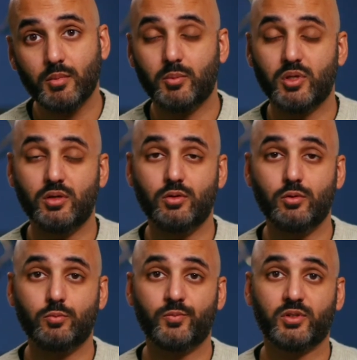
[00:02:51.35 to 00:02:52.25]
Maybe
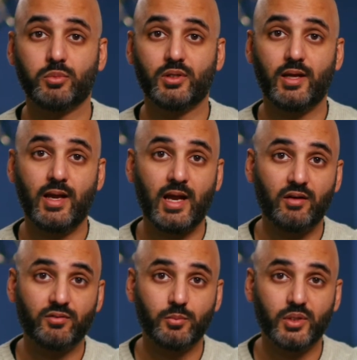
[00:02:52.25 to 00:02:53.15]
you split it
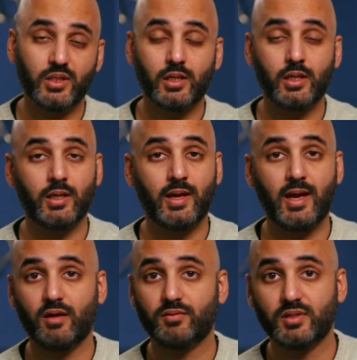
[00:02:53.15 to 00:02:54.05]
half in the beginning,
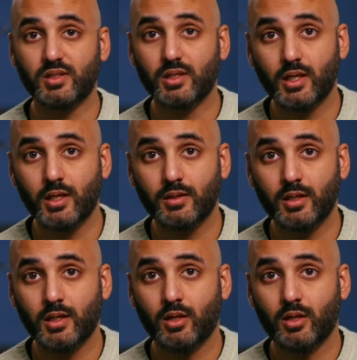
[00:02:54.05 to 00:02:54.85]
half at the end,